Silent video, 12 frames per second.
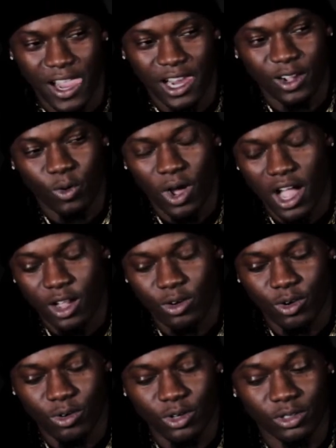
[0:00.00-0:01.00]
Why I
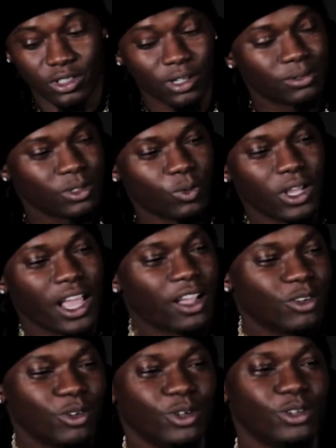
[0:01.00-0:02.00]
growed up the way I
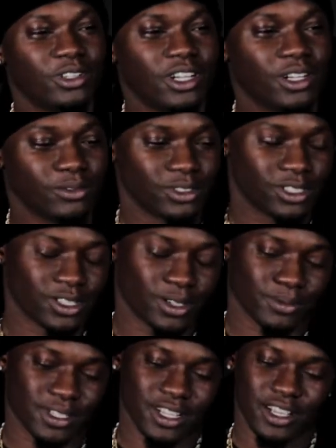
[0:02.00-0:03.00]
growed up, you know what I'm
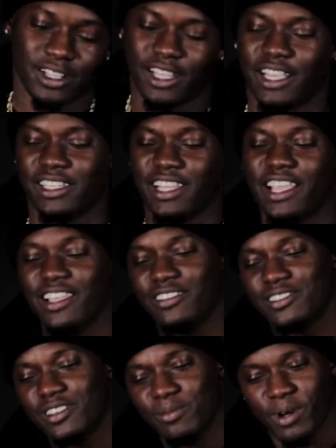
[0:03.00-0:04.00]
saying? Like, dang, he
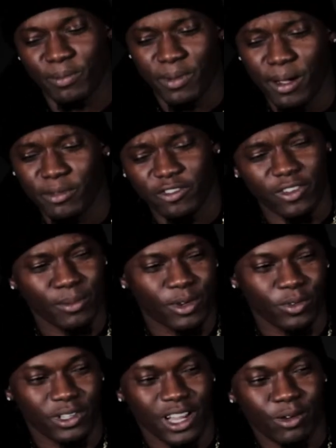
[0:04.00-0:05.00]
took my mama from me
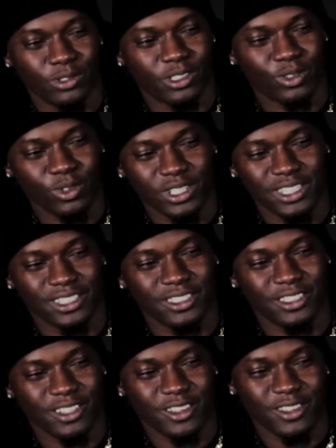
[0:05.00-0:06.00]
when I was 3 years
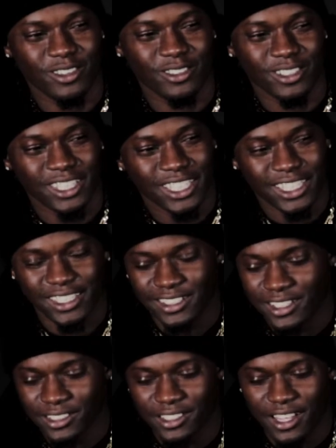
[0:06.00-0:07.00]
old. You know what I'm
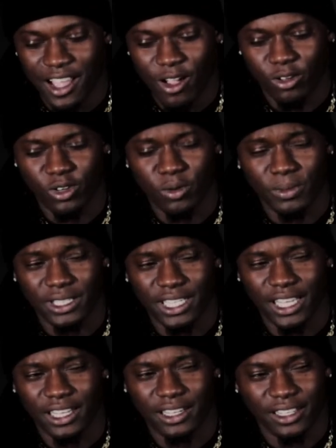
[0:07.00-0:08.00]
saying? I don't know my
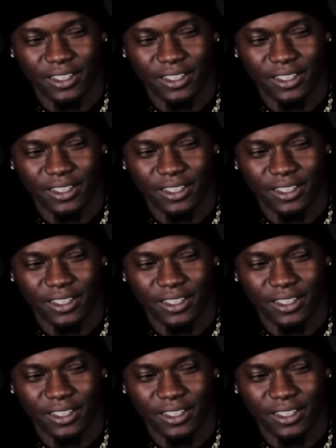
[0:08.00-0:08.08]
daddy.